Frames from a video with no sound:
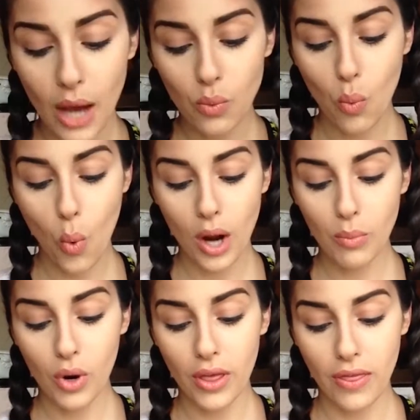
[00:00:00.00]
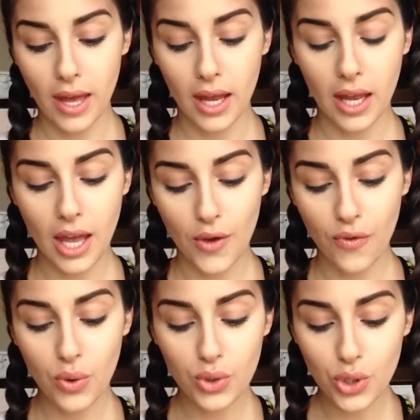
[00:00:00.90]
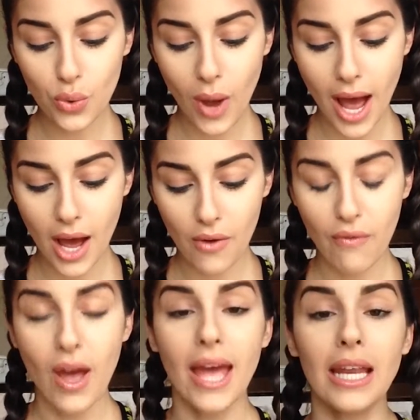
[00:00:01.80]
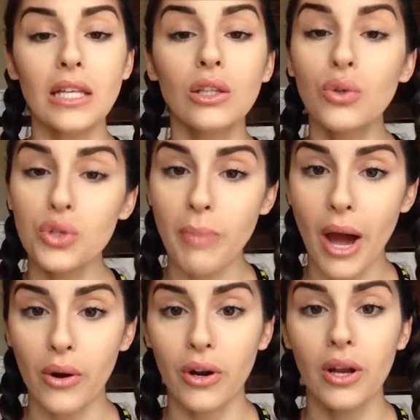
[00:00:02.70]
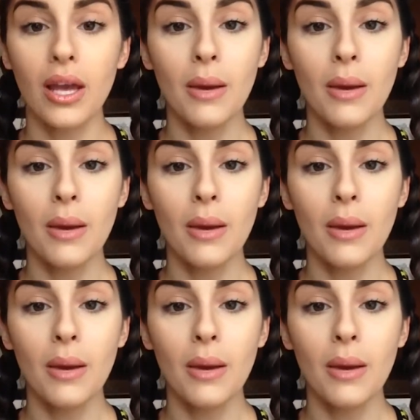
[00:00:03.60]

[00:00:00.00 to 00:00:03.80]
I like to add one more thing. If you do have any loose